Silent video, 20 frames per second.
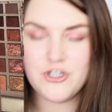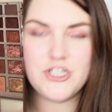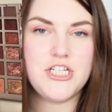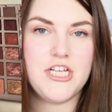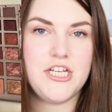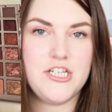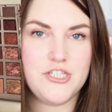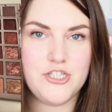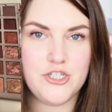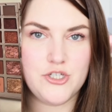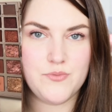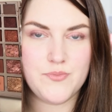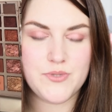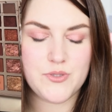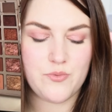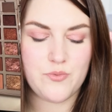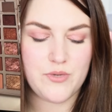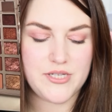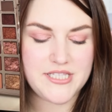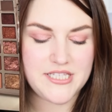for shade
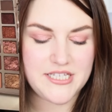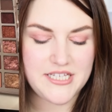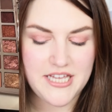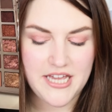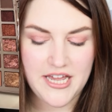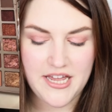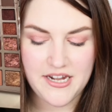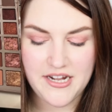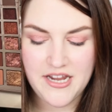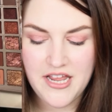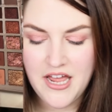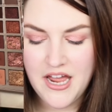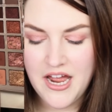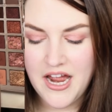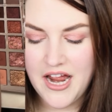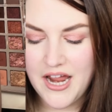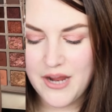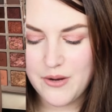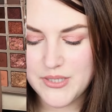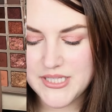dupes. Once again,
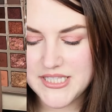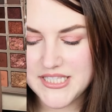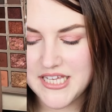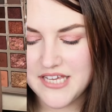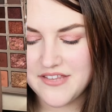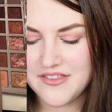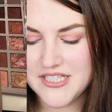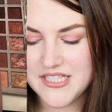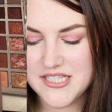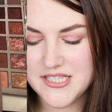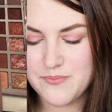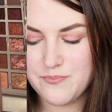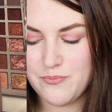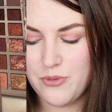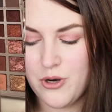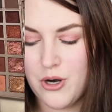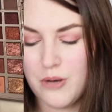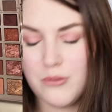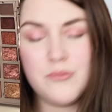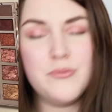I would say this is
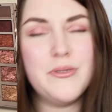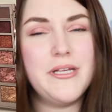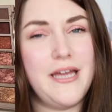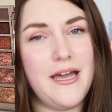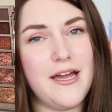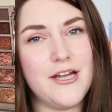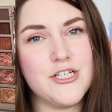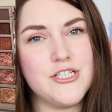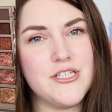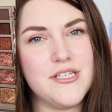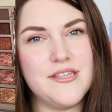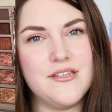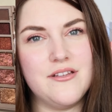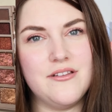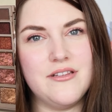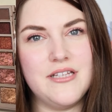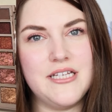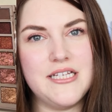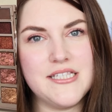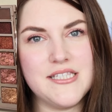probably actually the
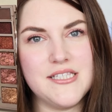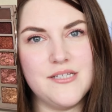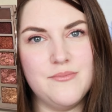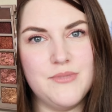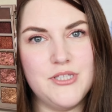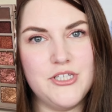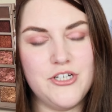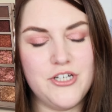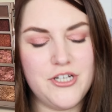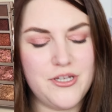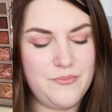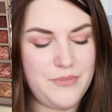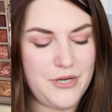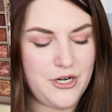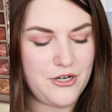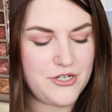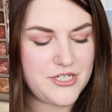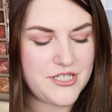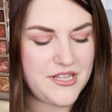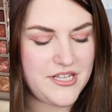least similar
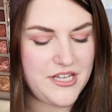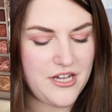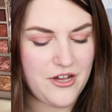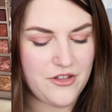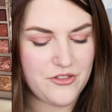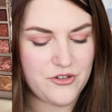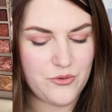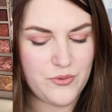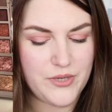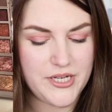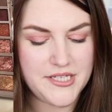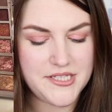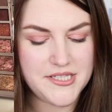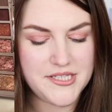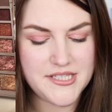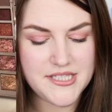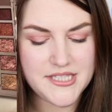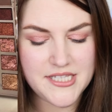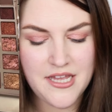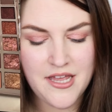compared to the other
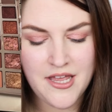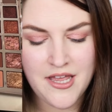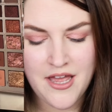ones.